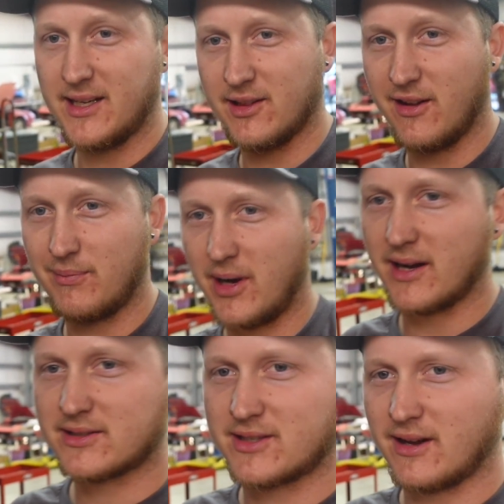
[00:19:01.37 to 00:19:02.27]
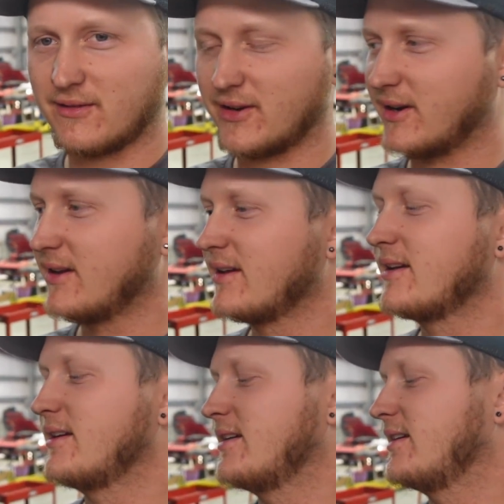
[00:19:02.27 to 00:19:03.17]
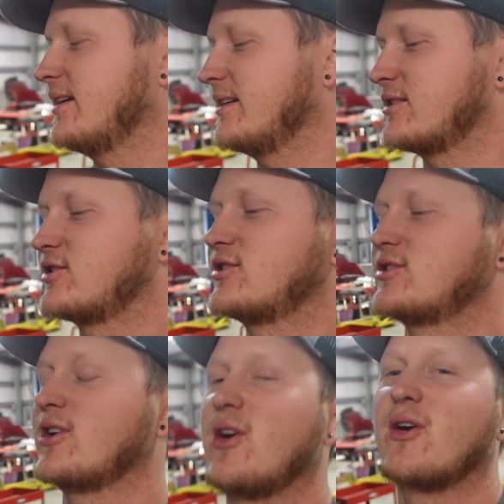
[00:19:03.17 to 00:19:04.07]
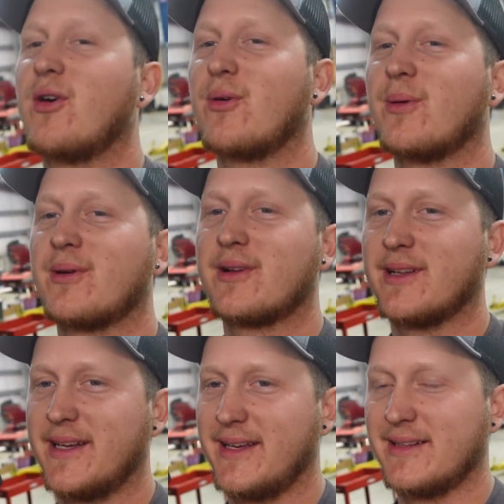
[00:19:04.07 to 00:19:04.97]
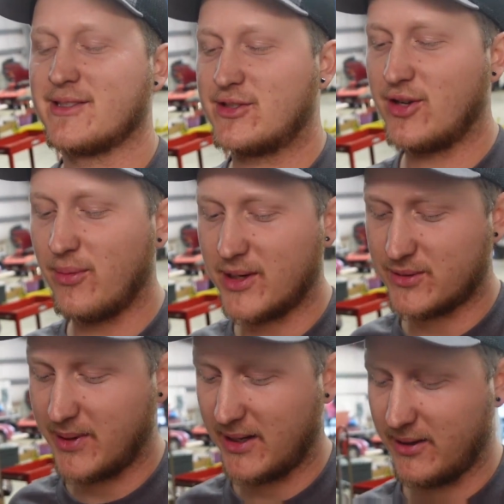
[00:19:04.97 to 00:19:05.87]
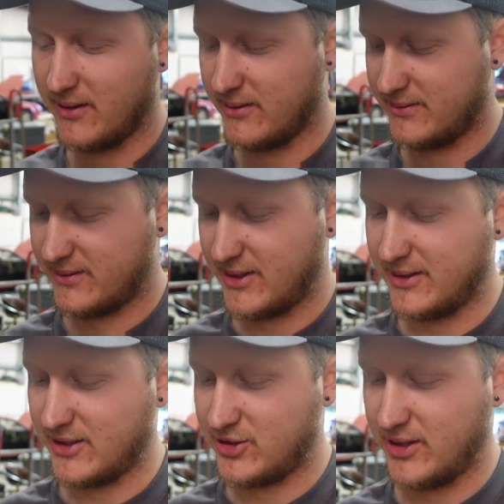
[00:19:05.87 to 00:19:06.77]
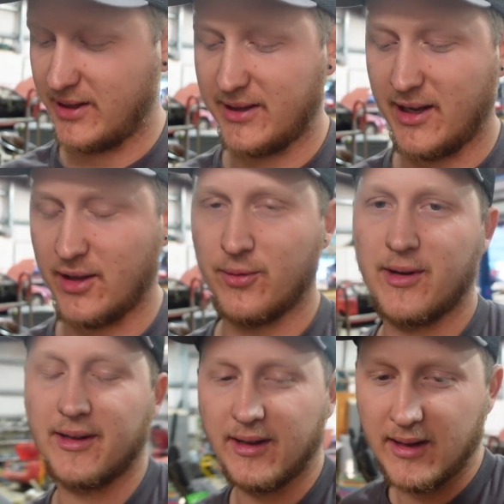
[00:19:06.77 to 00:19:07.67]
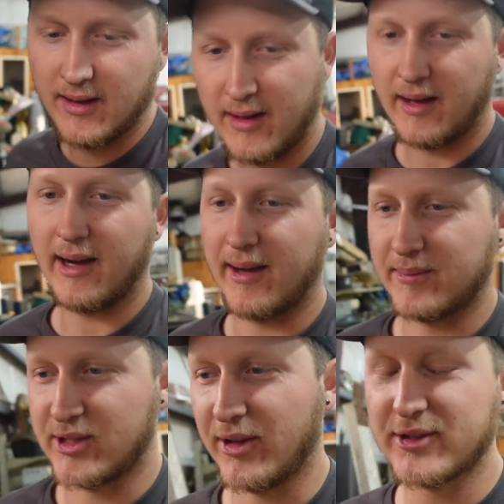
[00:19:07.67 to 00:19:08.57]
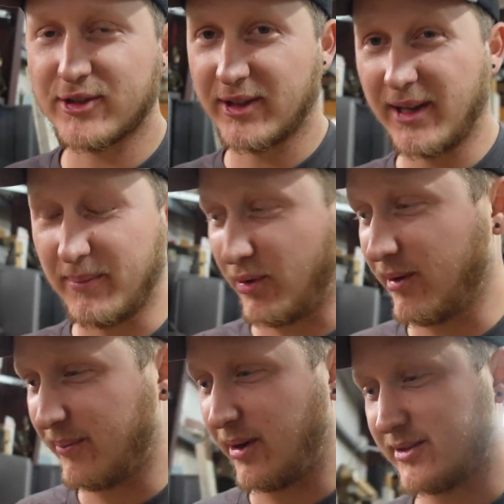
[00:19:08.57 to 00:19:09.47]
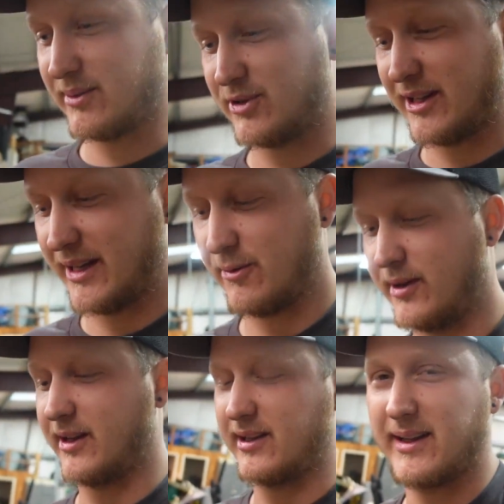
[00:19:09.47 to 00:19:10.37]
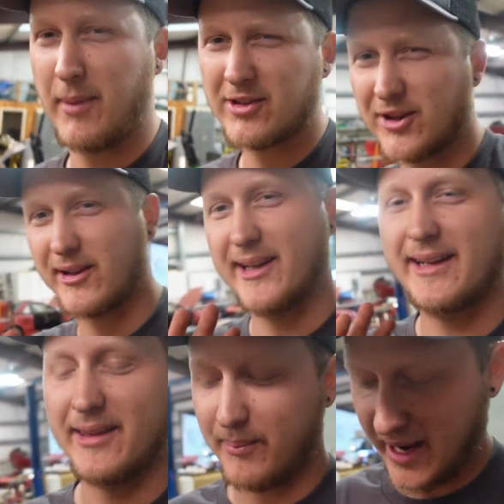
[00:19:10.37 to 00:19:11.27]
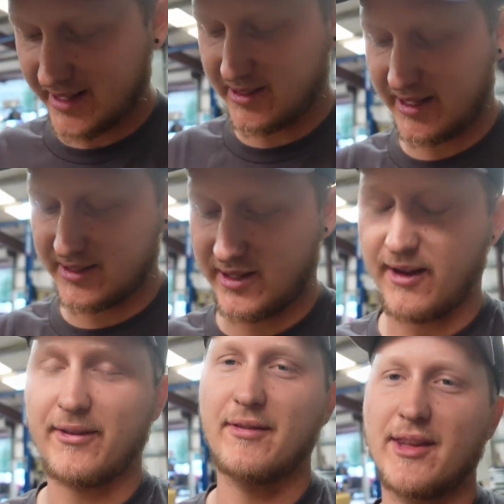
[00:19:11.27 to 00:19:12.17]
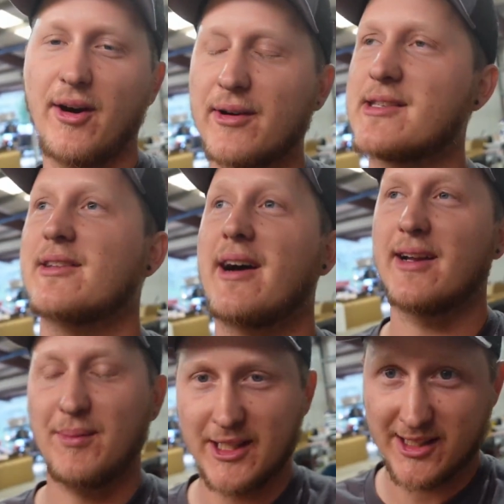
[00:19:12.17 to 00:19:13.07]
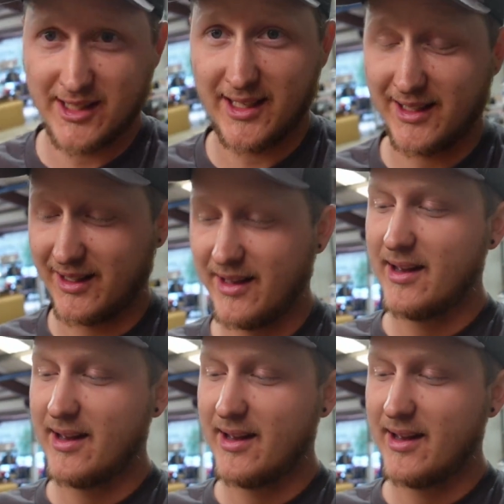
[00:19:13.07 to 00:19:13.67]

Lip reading: glove box cover, is so clean, so much better condition than the other one. So those are the important parts. I'm trying to get really clean. I'm also cleaning the backside stuff, even though it's not going to be seen.